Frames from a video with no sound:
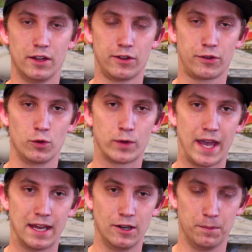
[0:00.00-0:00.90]
through
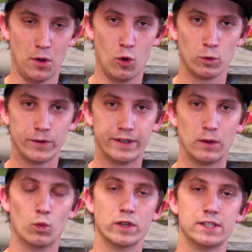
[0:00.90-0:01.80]
Canada
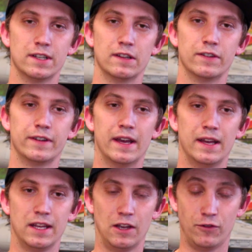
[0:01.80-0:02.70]
Post, which is,
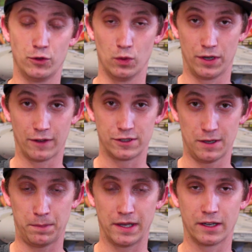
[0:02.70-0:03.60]
if you do enough
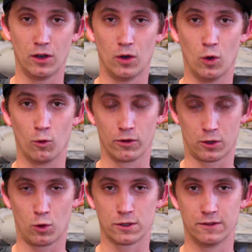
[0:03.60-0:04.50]
shipping over the
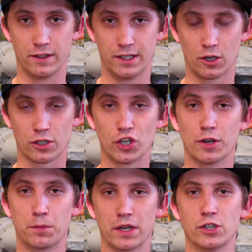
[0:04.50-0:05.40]
course of a year, going
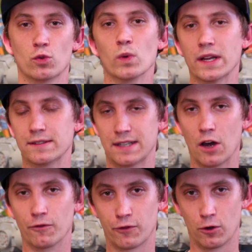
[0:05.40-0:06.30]
to bring your rates
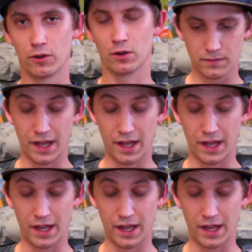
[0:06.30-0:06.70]
down further.